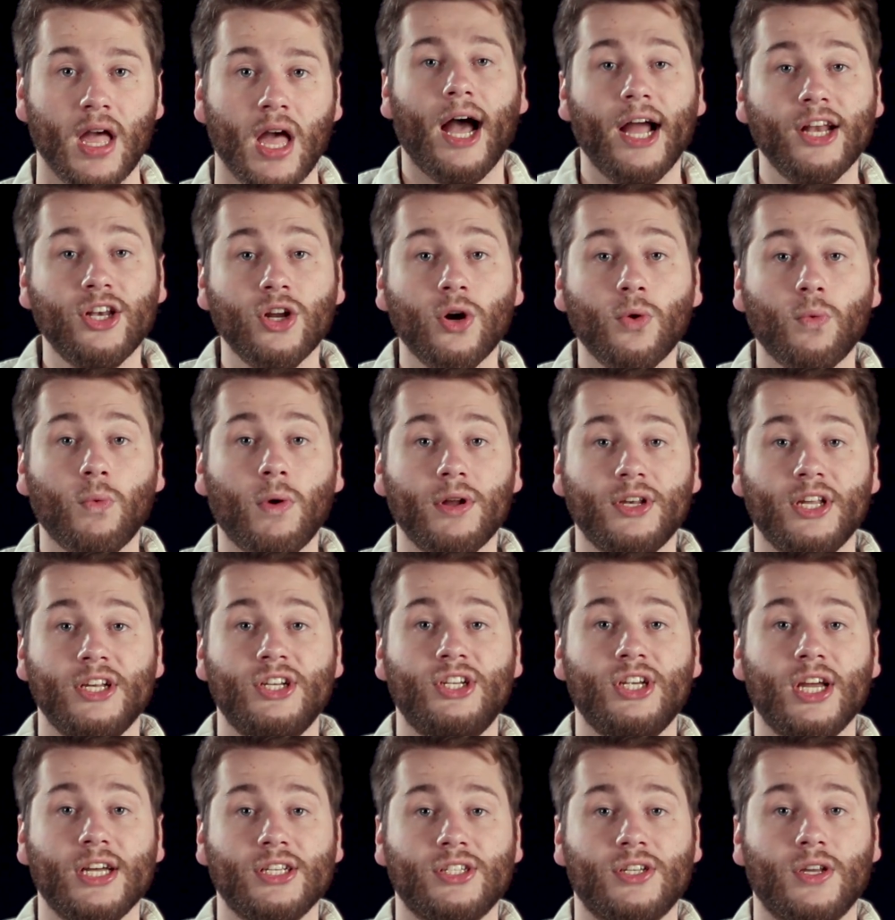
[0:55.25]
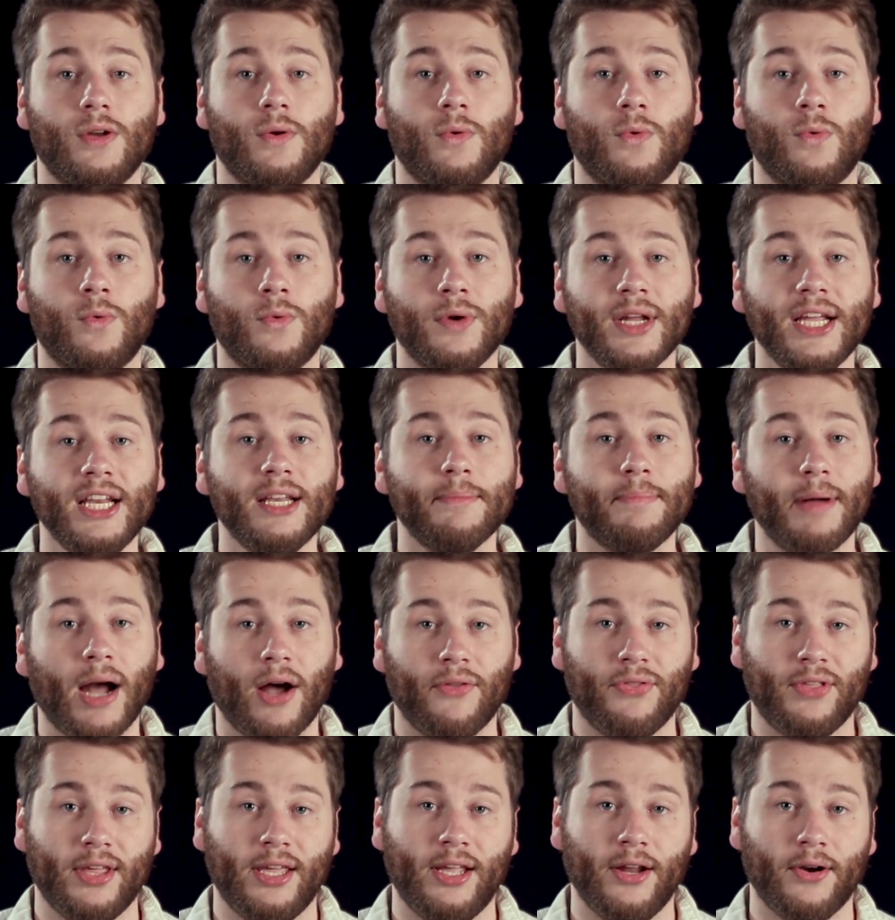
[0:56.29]
I don't want to just read
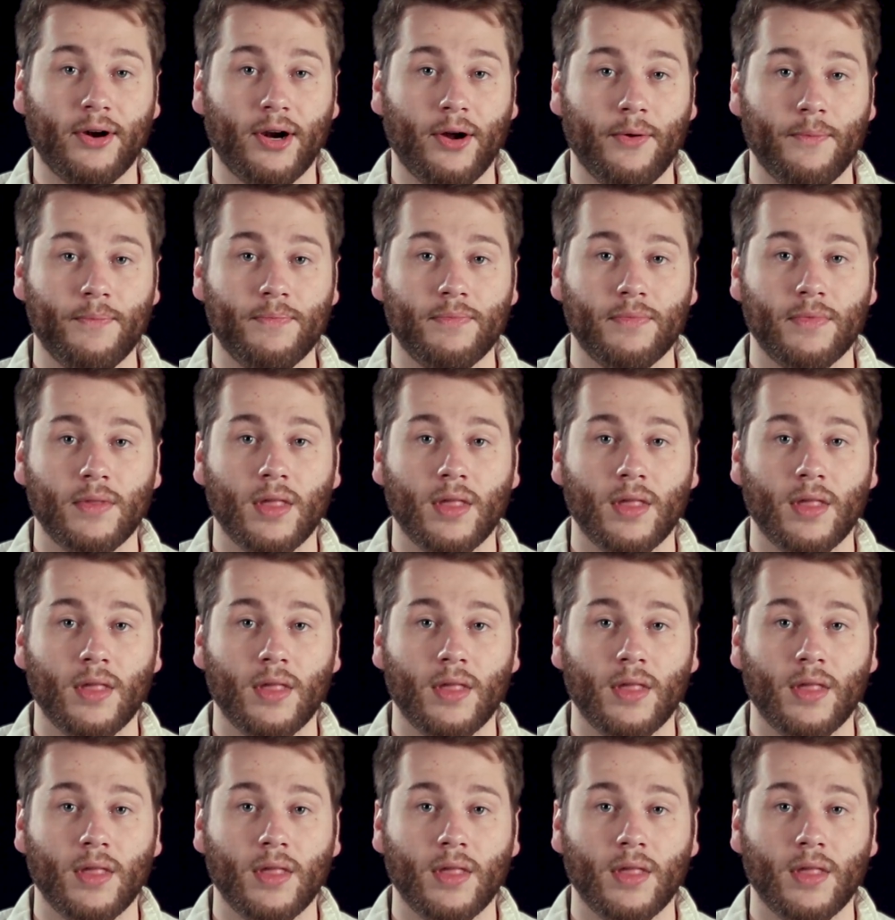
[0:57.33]
about the hero.